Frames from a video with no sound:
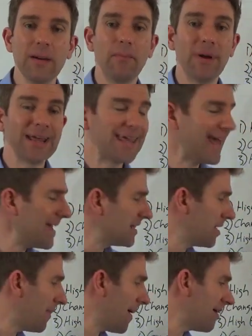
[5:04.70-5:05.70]
but again,
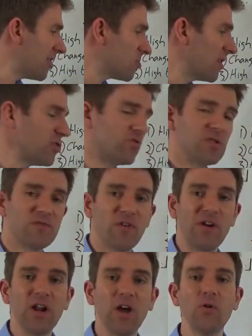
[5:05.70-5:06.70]
the barrier to entry is
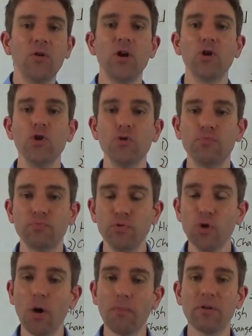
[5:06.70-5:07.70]
very low,
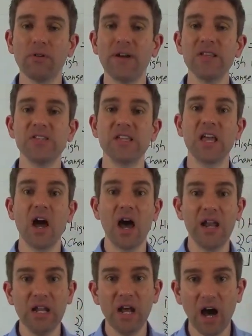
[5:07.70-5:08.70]
not preventing
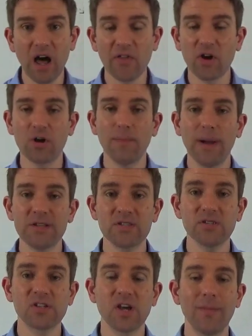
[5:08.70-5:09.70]
any other
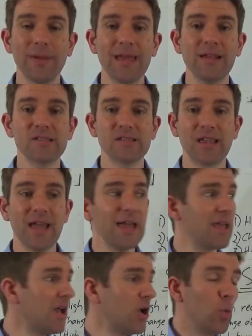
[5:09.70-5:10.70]
competitors coming in and saying,
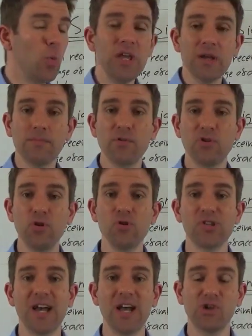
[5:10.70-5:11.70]
hey, we can
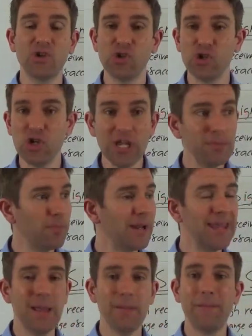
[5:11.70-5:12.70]
produce that
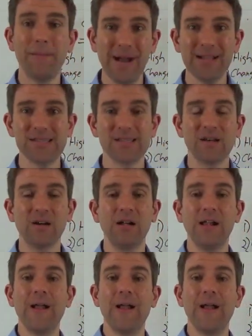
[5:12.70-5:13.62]
cheaply better